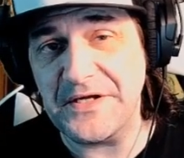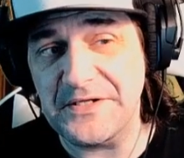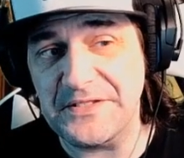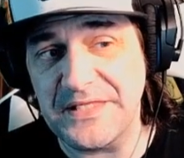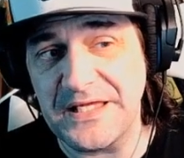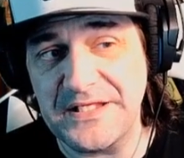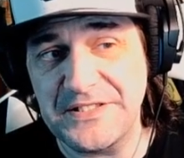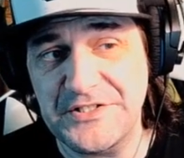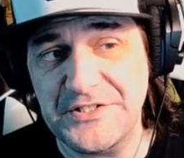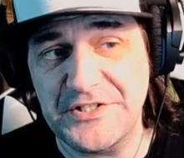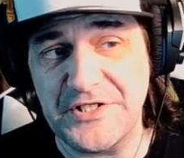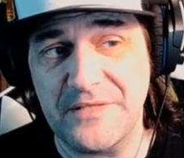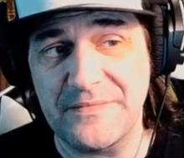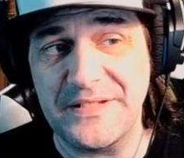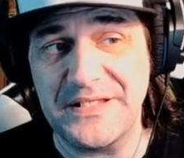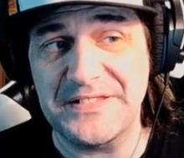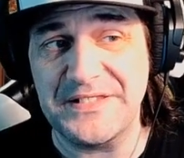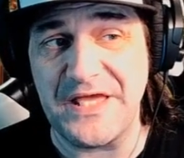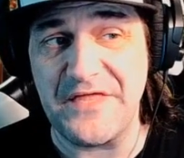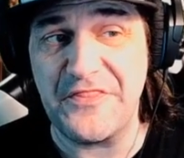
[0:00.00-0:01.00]
ladies and gentlemen,
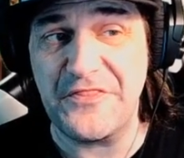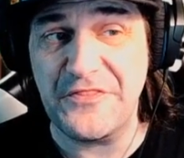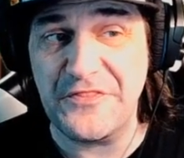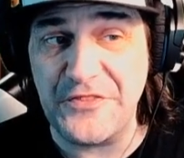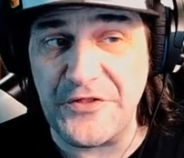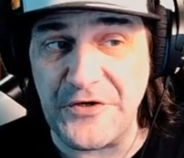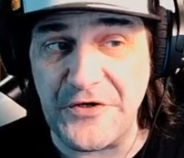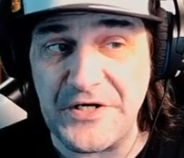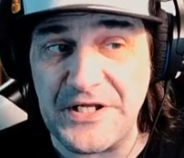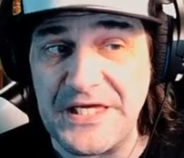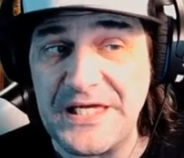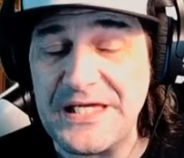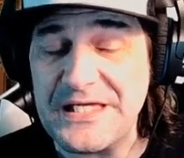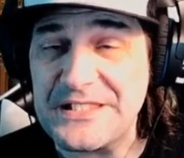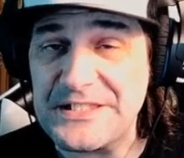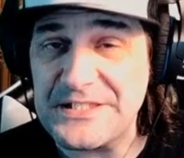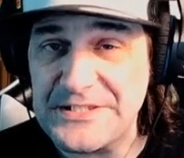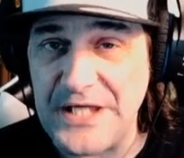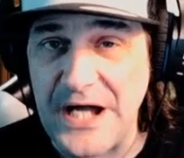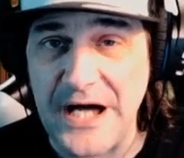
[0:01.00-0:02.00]
is a
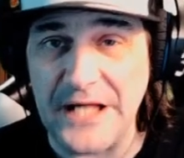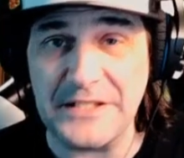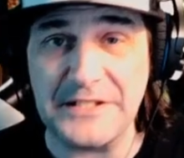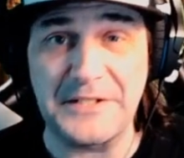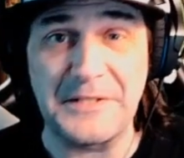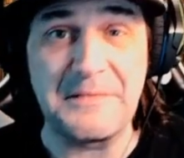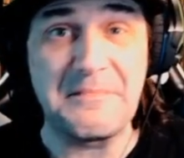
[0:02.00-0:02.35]
$30